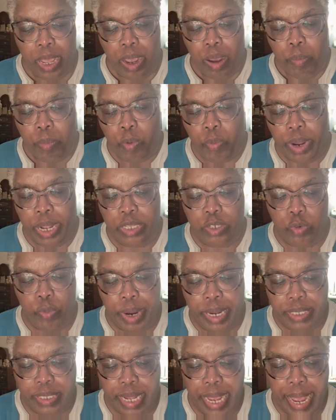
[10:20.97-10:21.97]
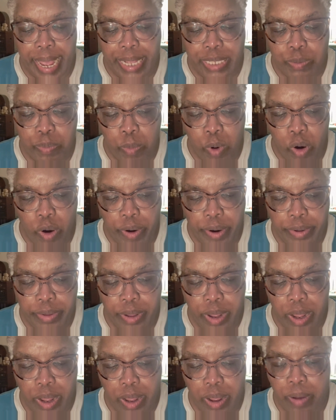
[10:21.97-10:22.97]
Maria Theresa Asmart,
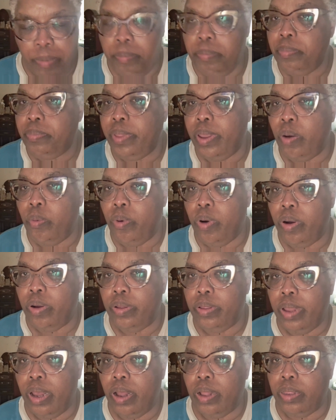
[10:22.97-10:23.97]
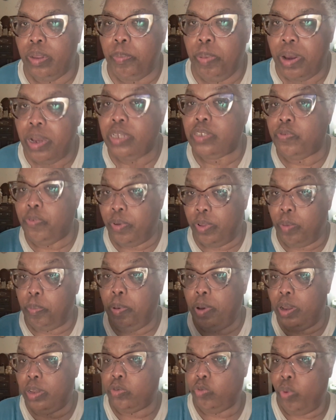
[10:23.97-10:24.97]
the
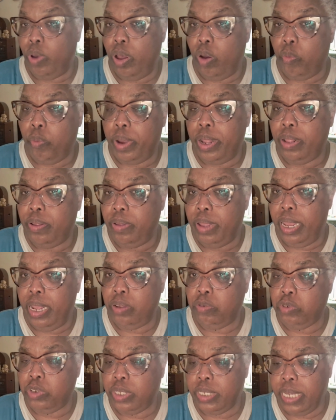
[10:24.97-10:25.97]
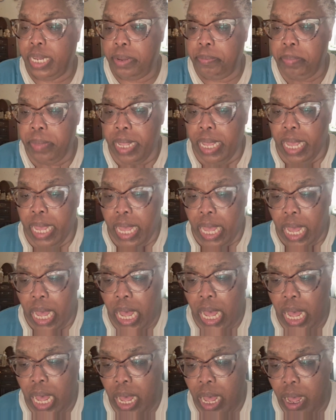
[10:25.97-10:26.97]
book is well written, interesting,
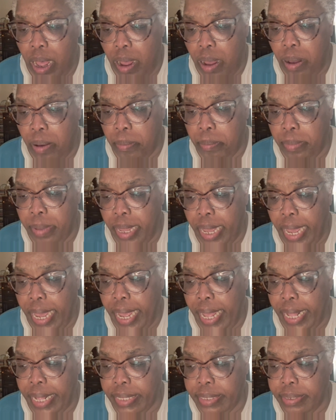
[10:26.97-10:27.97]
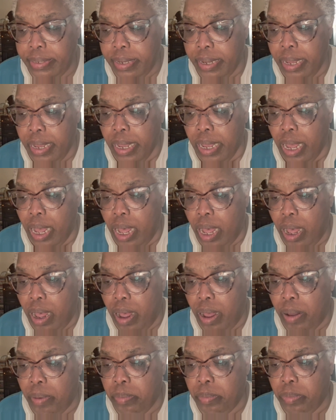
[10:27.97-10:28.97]
and
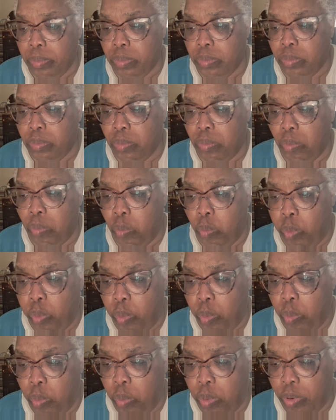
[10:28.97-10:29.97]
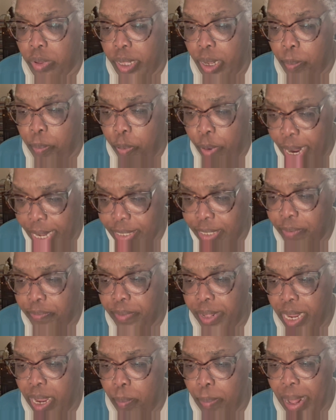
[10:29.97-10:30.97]
the impressive
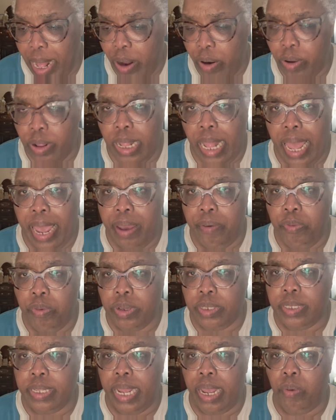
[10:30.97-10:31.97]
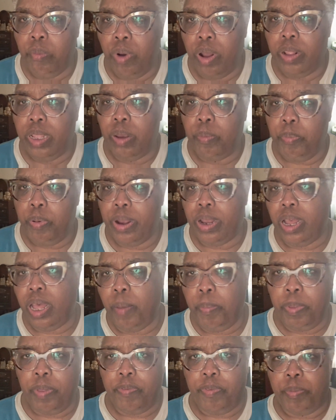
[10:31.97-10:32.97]
thing about her life was that one of the
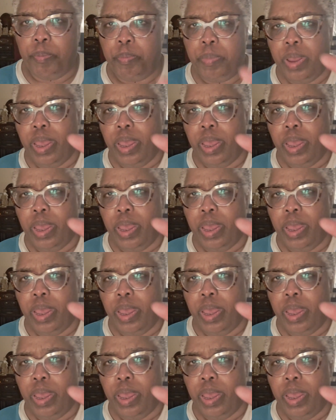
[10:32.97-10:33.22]
couple of